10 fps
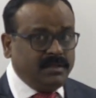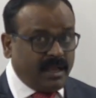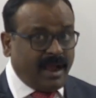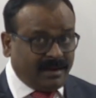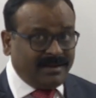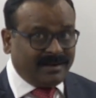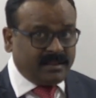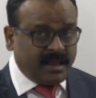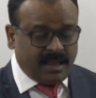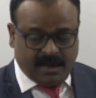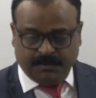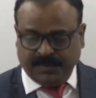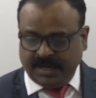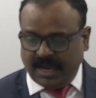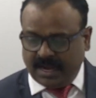under the
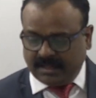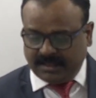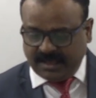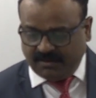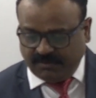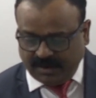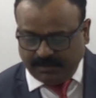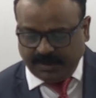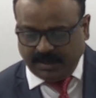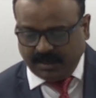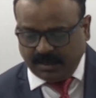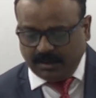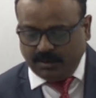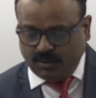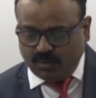NPR there will be
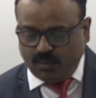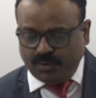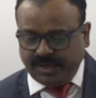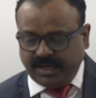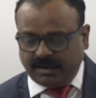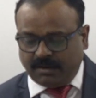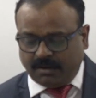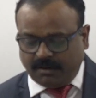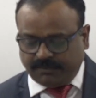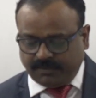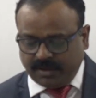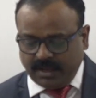no need of